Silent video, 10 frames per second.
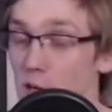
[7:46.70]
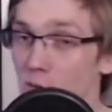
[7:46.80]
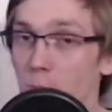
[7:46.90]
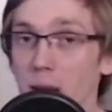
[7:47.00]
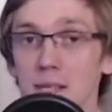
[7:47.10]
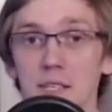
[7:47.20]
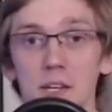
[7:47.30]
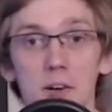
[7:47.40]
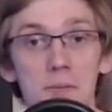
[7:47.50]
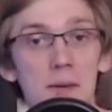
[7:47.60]
have picked
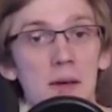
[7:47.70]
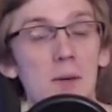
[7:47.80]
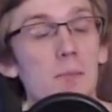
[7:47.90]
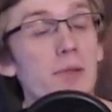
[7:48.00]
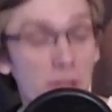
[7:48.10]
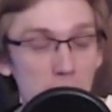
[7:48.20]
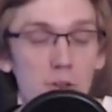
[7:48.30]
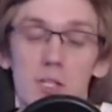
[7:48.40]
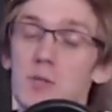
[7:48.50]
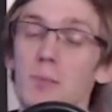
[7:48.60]
here, but these are
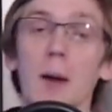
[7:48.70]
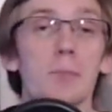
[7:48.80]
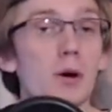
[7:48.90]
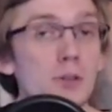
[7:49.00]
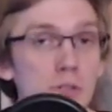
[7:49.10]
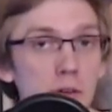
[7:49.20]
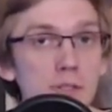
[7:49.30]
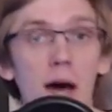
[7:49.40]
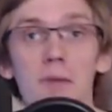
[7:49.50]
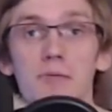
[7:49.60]
just my personal
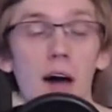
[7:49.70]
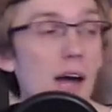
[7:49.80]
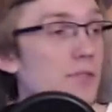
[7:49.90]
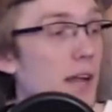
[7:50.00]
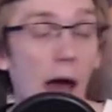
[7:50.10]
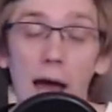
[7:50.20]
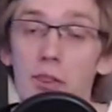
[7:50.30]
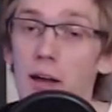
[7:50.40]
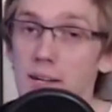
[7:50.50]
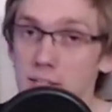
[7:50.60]
top 5 that I'd
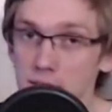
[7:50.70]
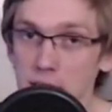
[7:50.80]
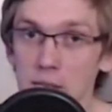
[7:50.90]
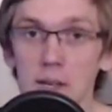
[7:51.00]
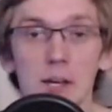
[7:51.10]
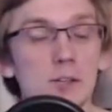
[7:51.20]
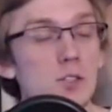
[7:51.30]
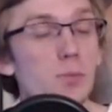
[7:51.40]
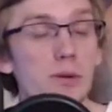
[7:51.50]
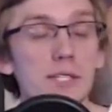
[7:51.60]
like to see,
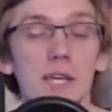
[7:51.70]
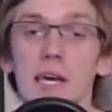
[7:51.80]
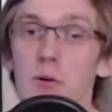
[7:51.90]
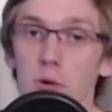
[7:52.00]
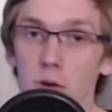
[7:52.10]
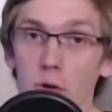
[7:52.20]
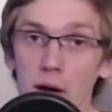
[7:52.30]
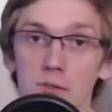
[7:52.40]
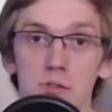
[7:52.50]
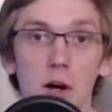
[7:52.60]
so please take it with a
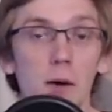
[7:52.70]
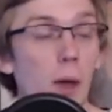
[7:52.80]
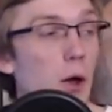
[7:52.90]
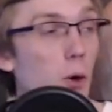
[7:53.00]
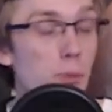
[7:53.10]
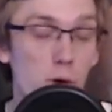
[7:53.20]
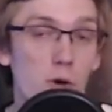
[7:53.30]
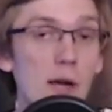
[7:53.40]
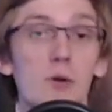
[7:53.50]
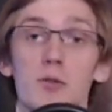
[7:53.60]
grain of salt. I hope you
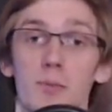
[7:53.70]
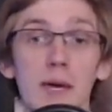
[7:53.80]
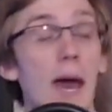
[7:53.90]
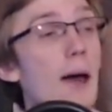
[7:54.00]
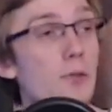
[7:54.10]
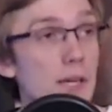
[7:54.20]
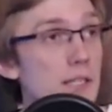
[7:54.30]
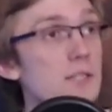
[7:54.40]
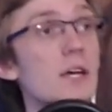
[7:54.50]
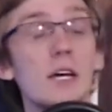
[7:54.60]
agreed with me at
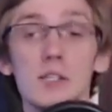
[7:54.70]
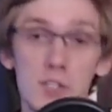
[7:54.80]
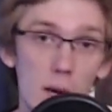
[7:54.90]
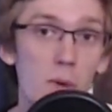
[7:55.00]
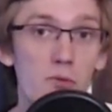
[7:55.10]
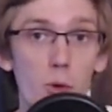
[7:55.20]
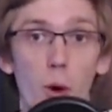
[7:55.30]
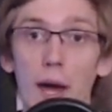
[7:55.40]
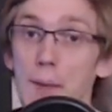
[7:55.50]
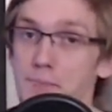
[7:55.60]
least some of the
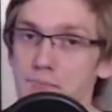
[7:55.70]
way.